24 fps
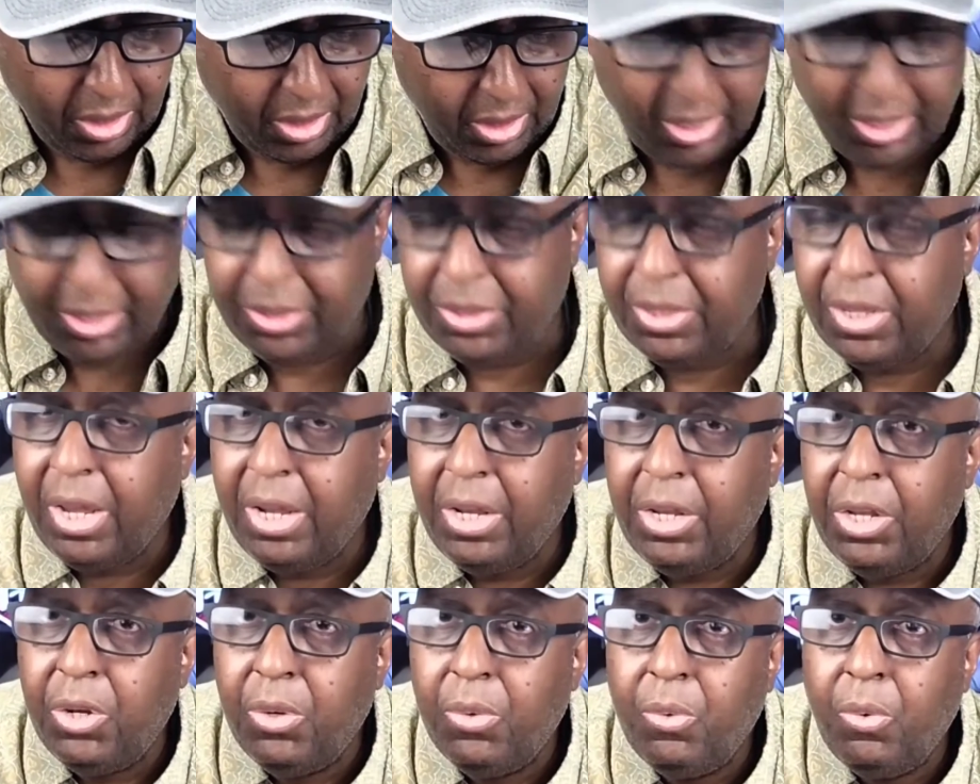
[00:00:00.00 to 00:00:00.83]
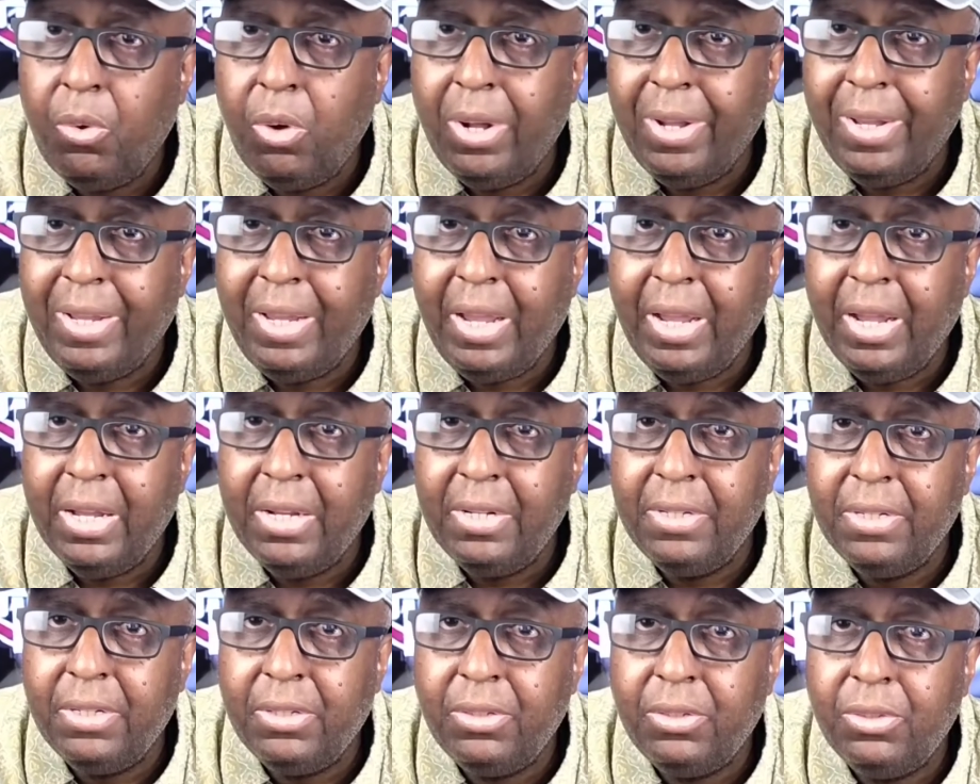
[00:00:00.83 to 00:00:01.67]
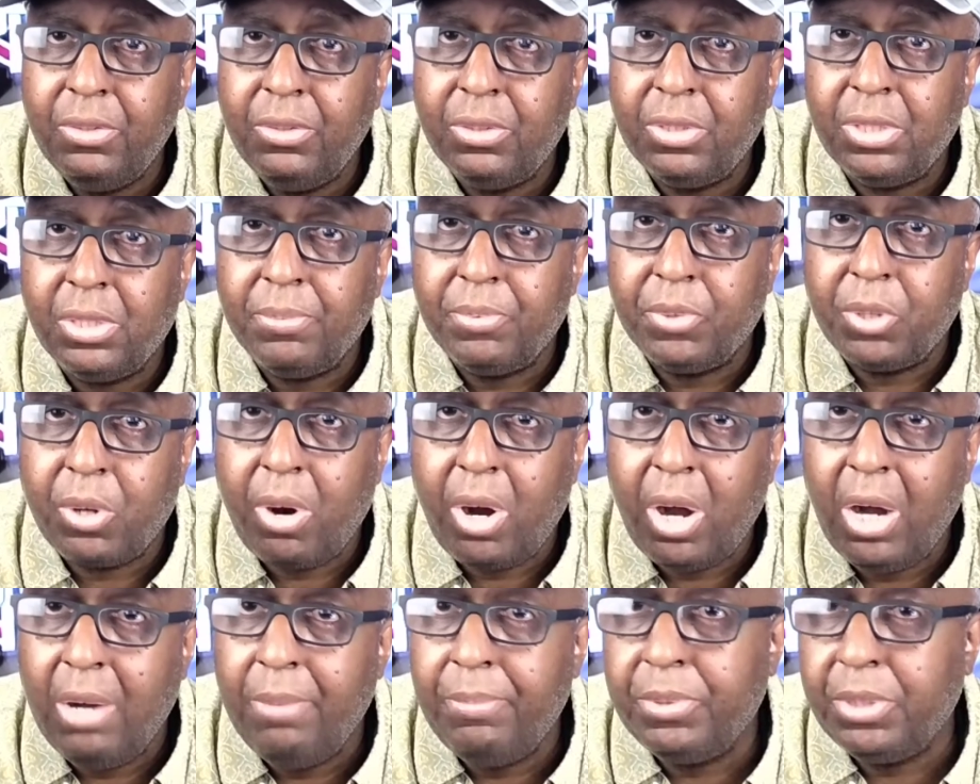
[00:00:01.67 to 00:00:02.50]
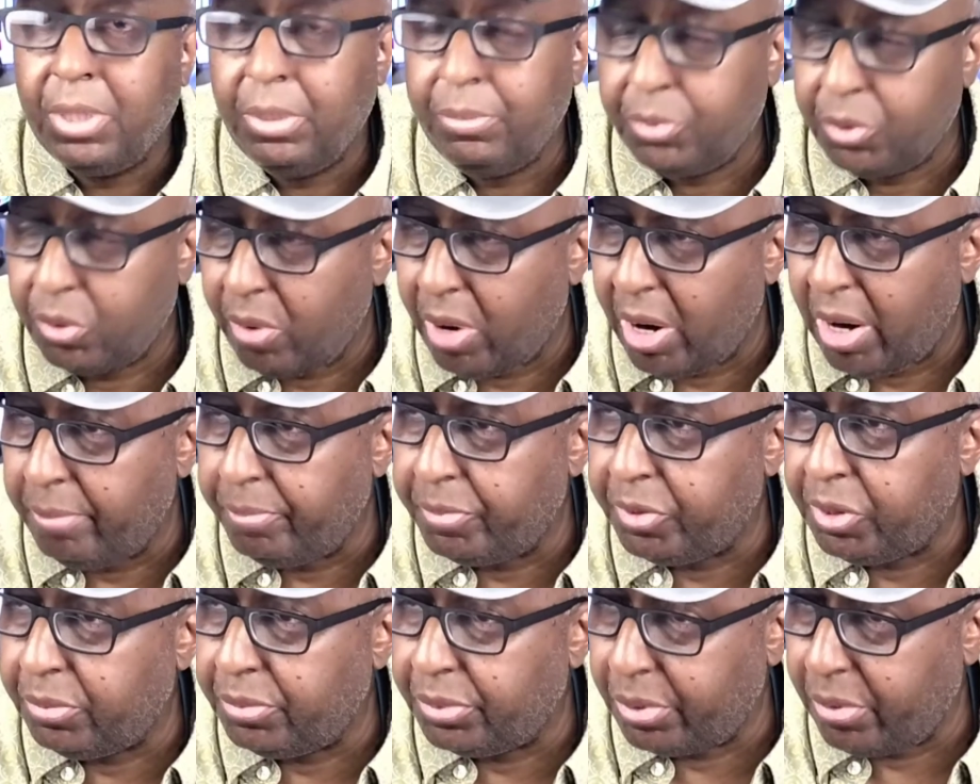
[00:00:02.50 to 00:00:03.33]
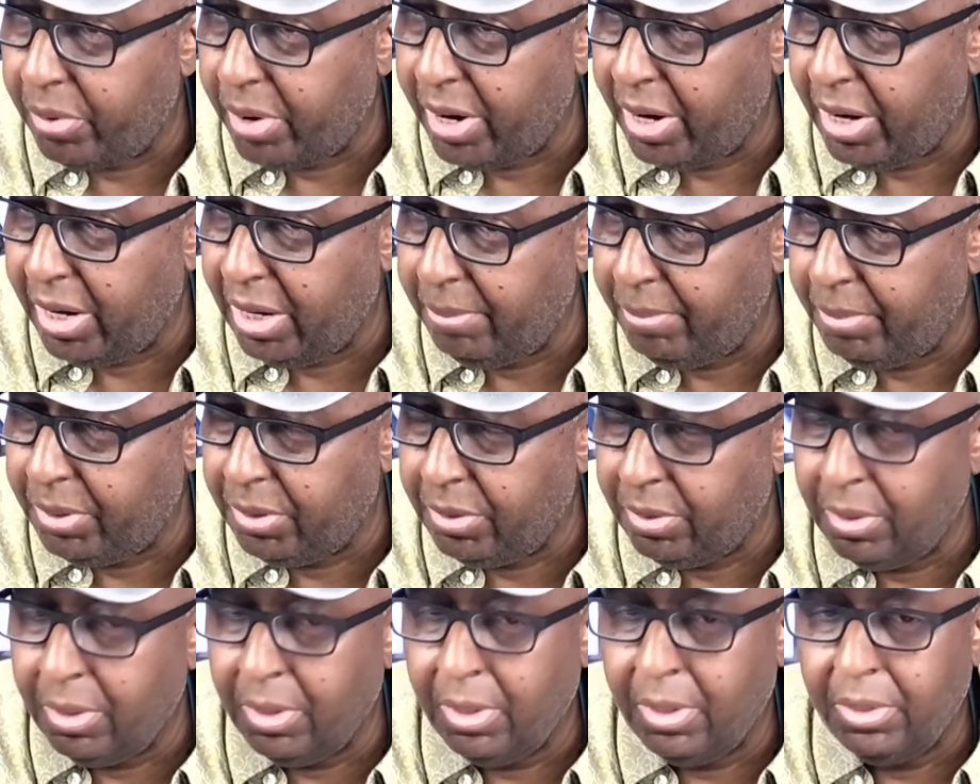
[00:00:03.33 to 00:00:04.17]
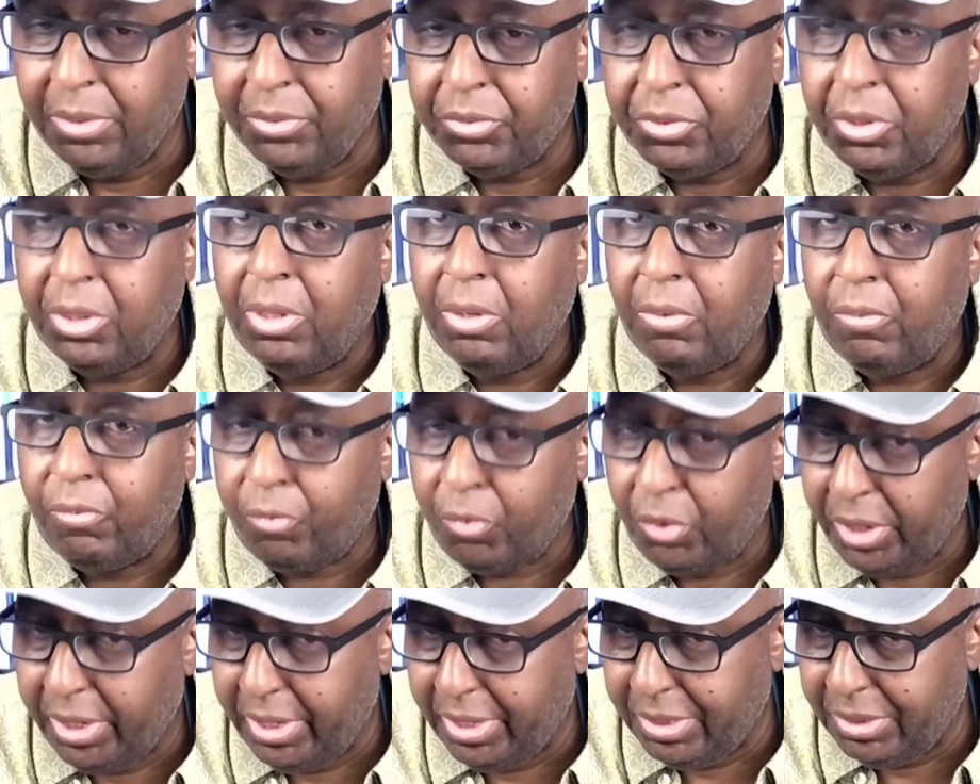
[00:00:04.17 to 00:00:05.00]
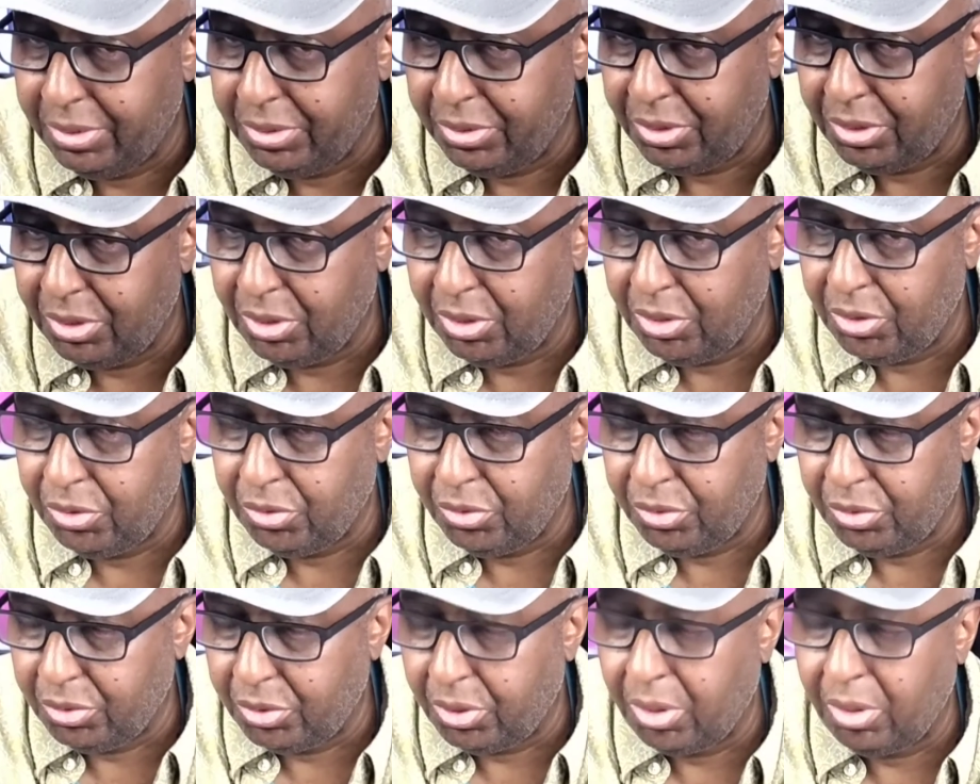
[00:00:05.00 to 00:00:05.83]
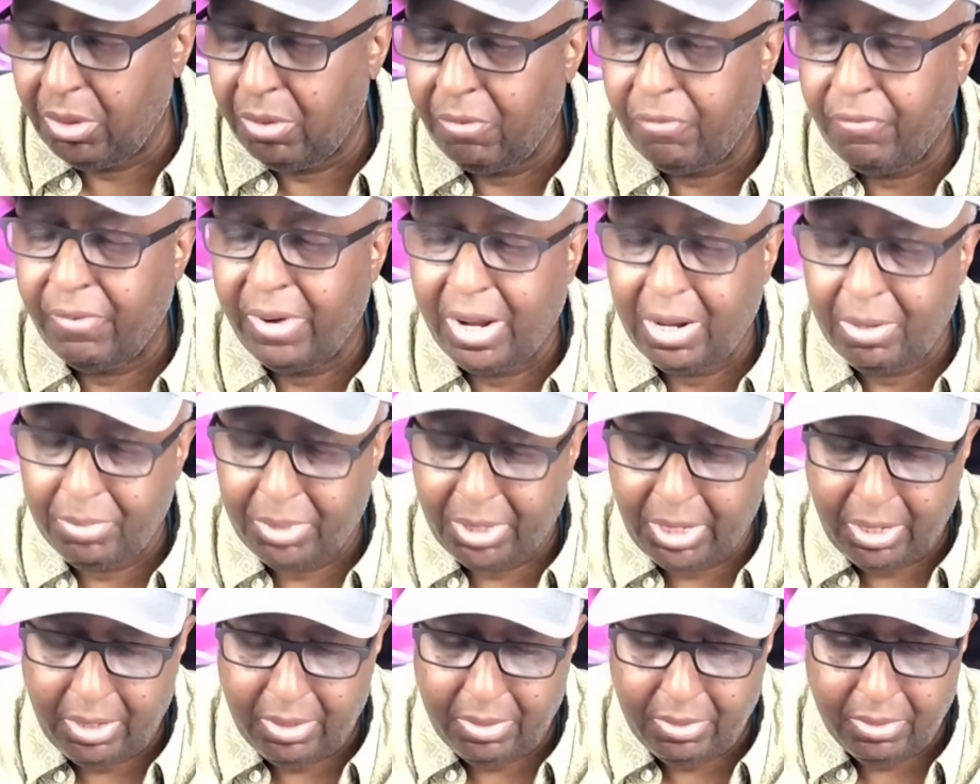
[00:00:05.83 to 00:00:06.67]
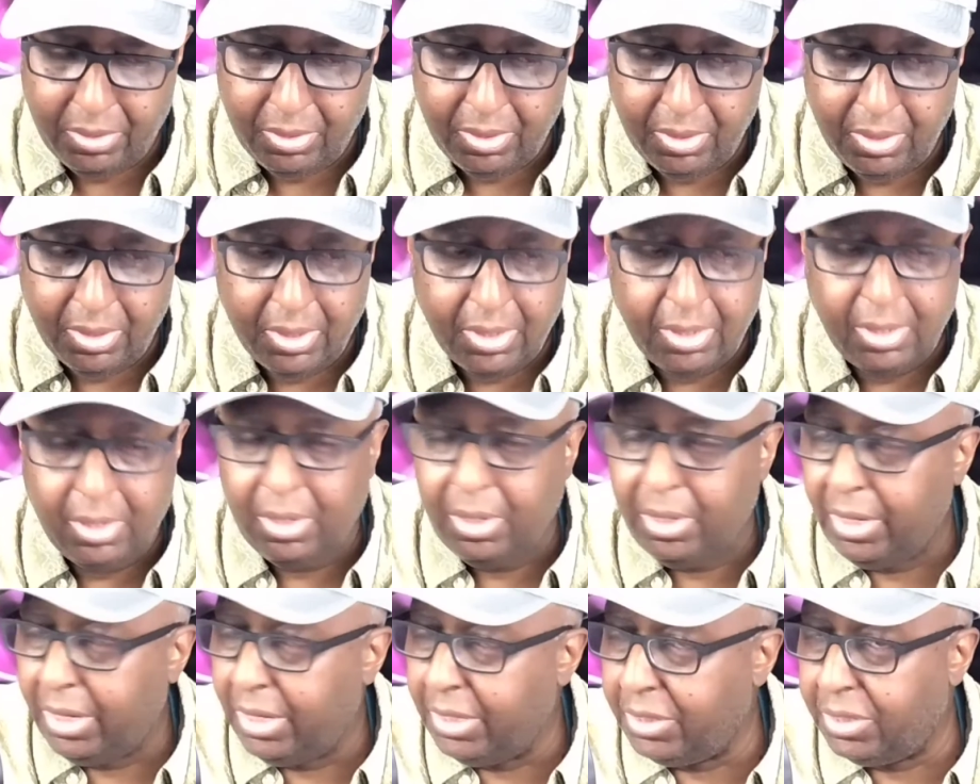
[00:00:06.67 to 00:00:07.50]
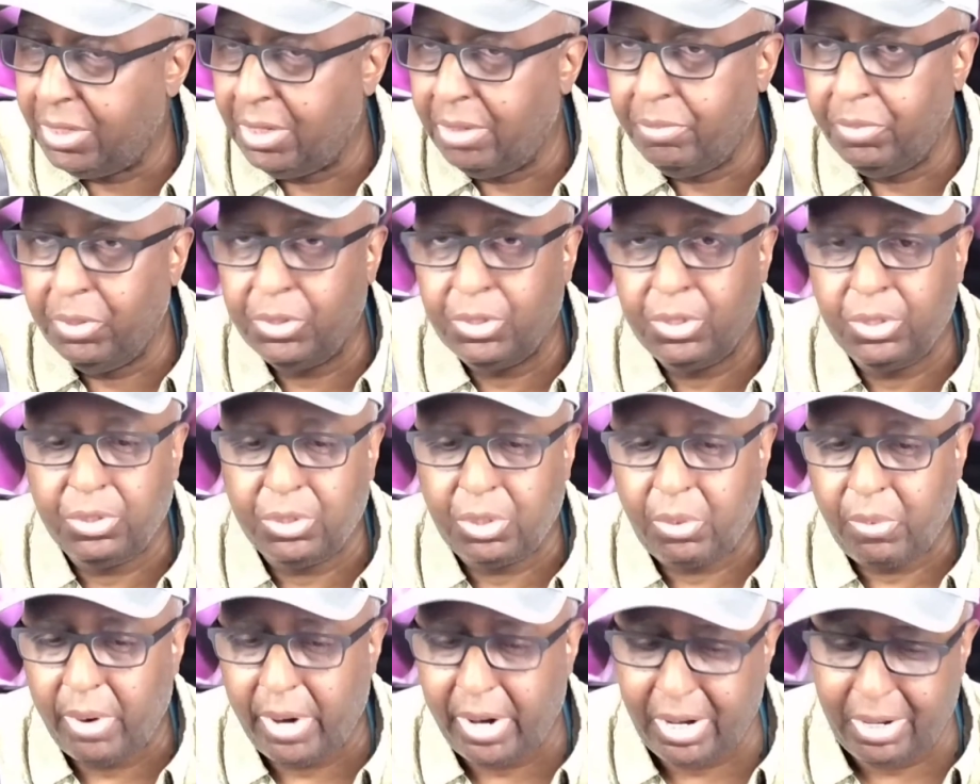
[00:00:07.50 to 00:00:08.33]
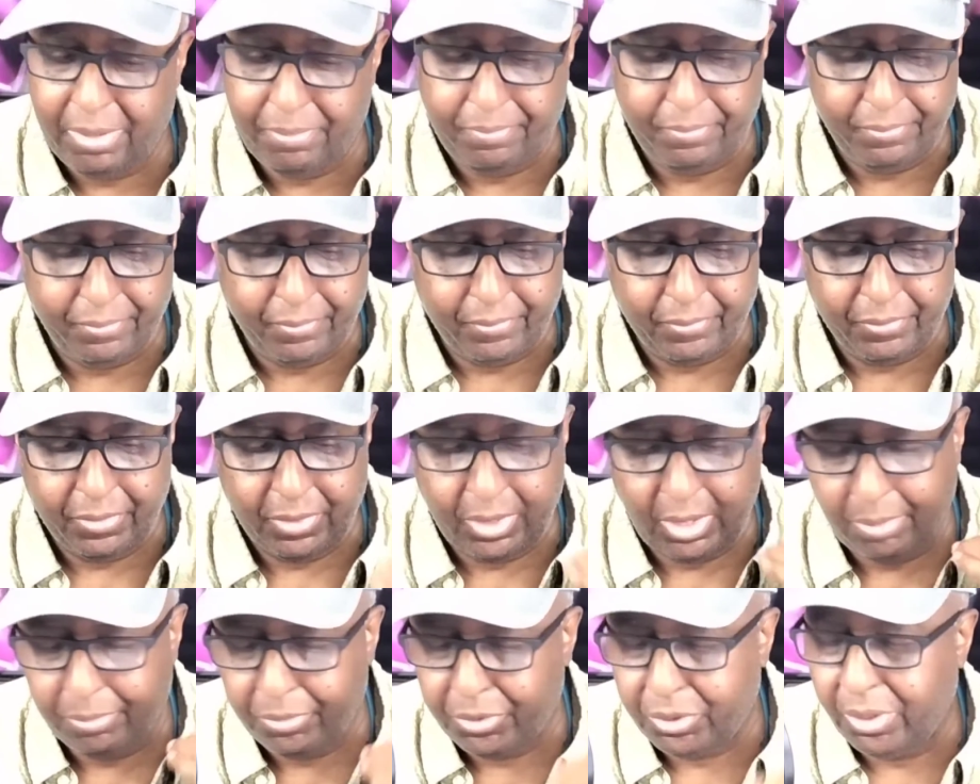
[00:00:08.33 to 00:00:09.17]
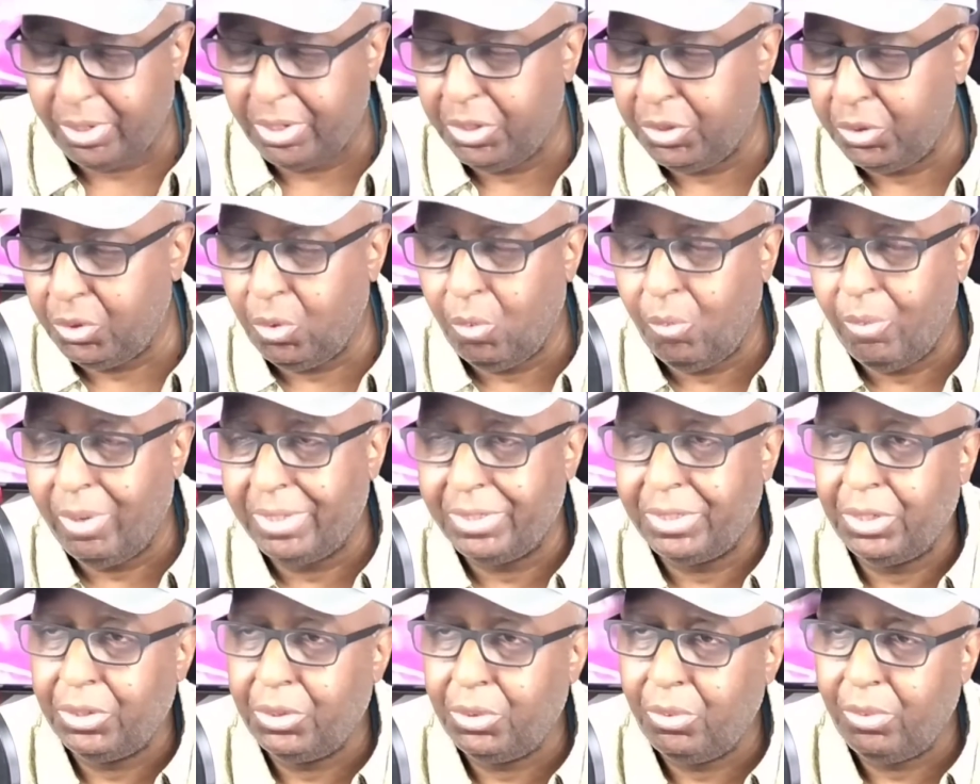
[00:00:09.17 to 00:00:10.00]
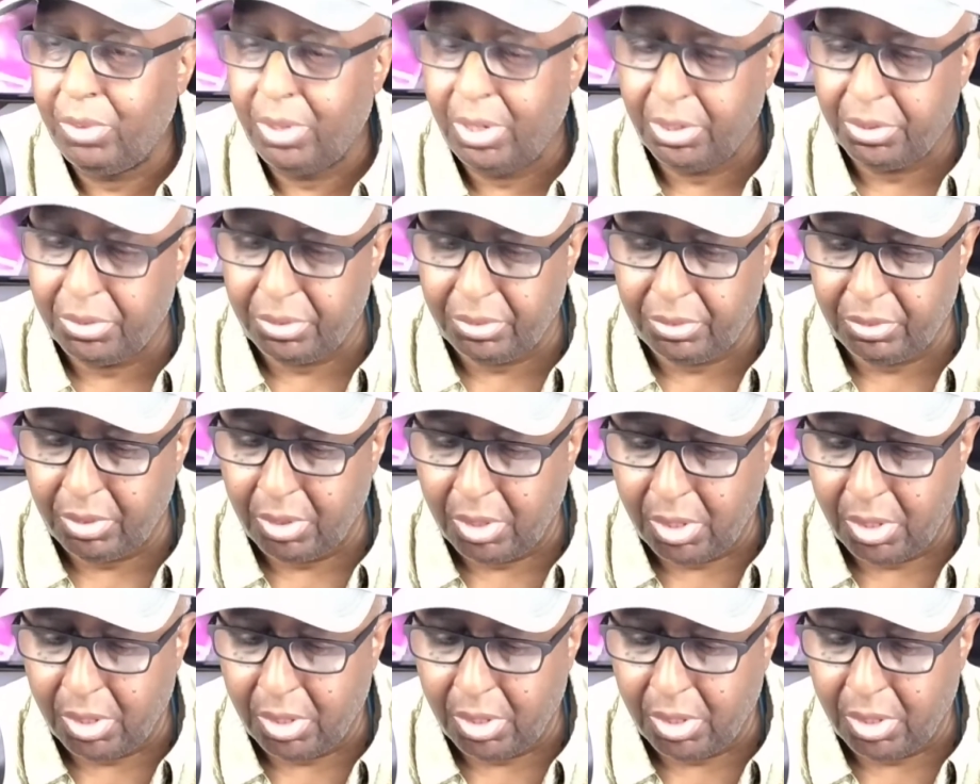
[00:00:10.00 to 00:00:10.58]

And thank you again. Subscribe, subscribe, subscribe. Tell your friends, tell your family. Get them to subscribe. I'm trying to do, once I do 100